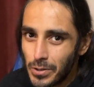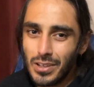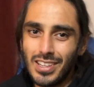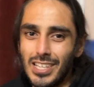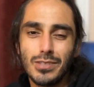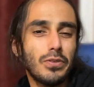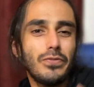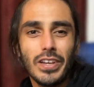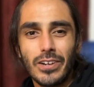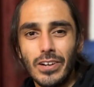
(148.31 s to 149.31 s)
unless we
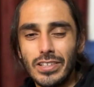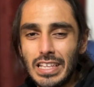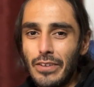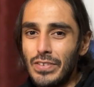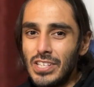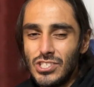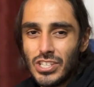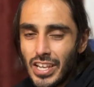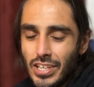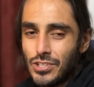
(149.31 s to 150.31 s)
figure out that
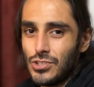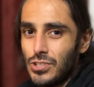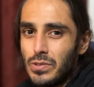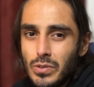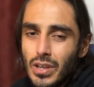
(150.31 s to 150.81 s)
VGA issue,